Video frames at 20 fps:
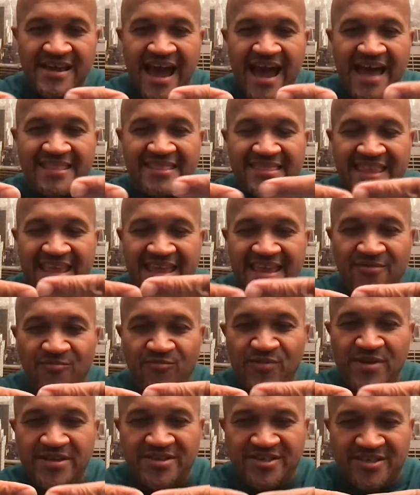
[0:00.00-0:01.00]
I think
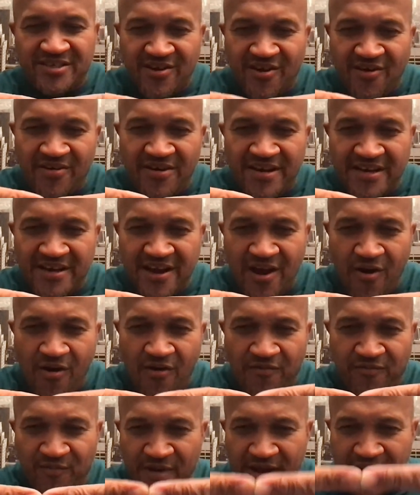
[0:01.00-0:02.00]
we started
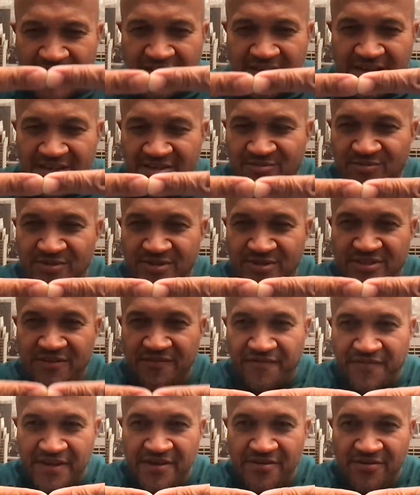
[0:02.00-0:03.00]
off with this was your
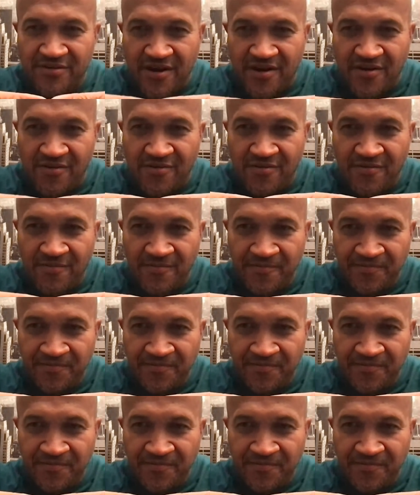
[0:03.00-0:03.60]
field goal.